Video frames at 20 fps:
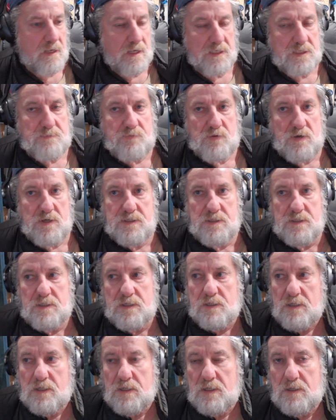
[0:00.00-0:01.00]
It's
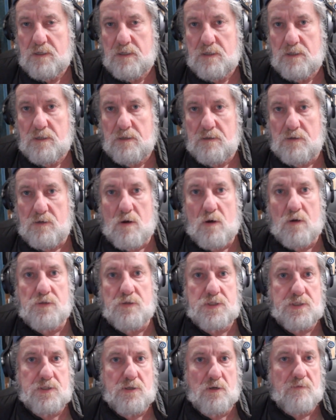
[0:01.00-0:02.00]
printed
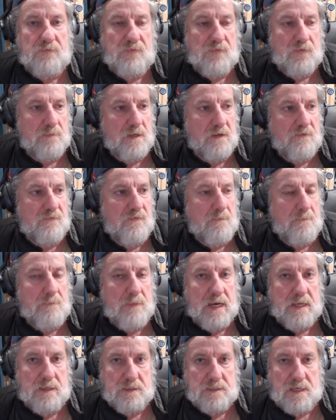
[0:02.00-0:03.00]
non-stop for me for
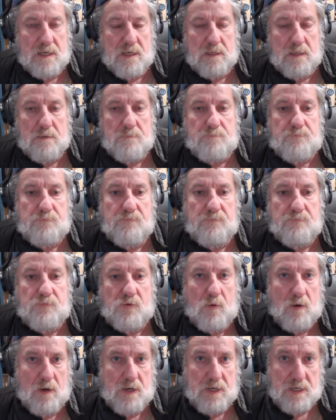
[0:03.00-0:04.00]
months, and the
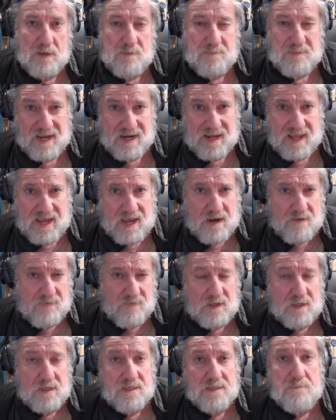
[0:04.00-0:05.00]
quality I'm getting out
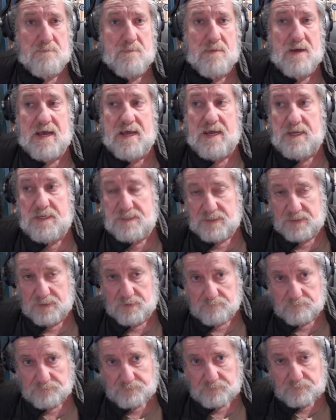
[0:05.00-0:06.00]
of it is
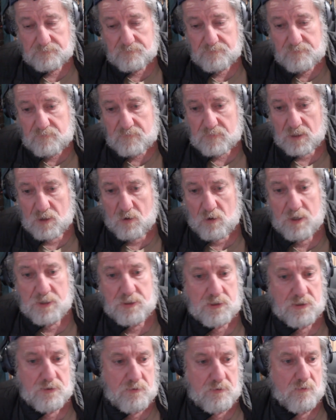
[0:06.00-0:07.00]
amazing. I
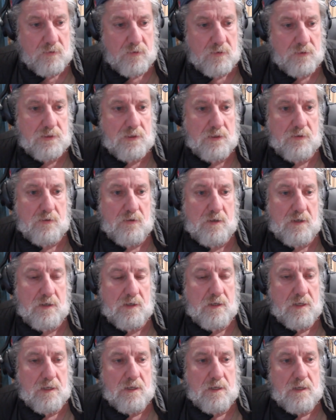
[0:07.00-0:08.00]
too also got,
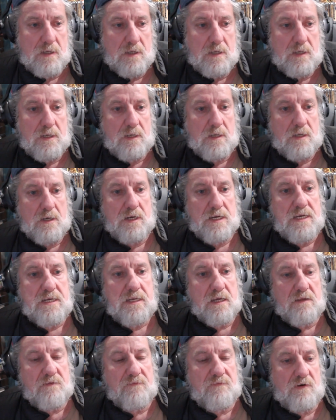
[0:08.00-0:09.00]
I
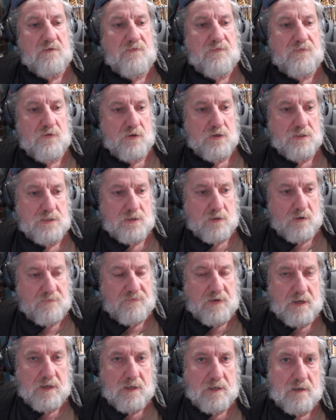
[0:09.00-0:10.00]
didn't get the very first
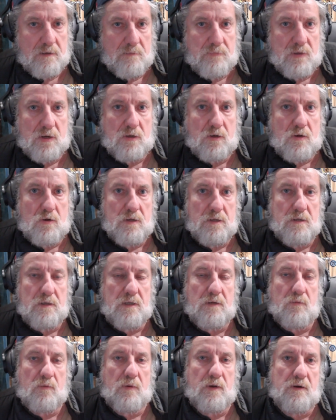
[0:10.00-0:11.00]
offer, but I got
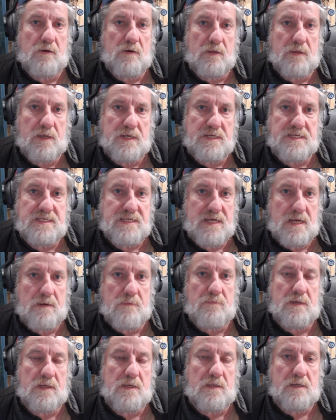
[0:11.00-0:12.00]
it where they
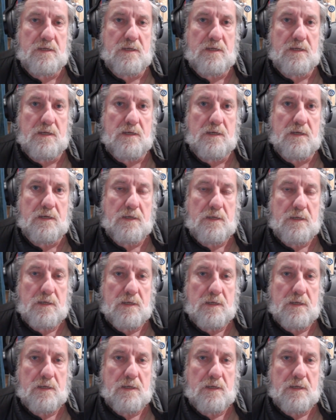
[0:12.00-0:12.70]
sent me the